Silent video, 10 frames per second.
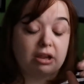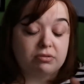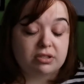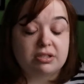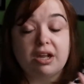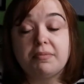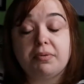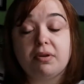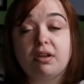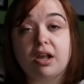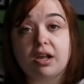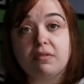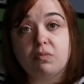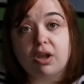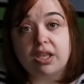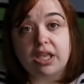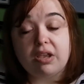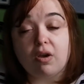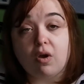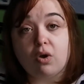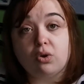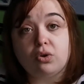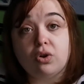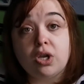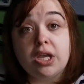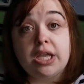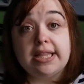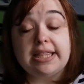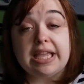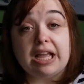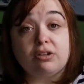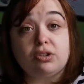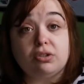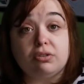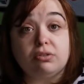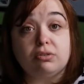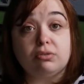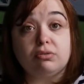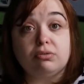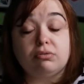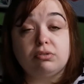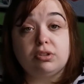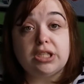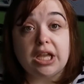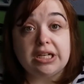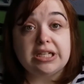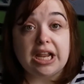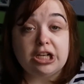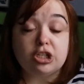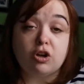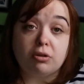will start working on the actual search engine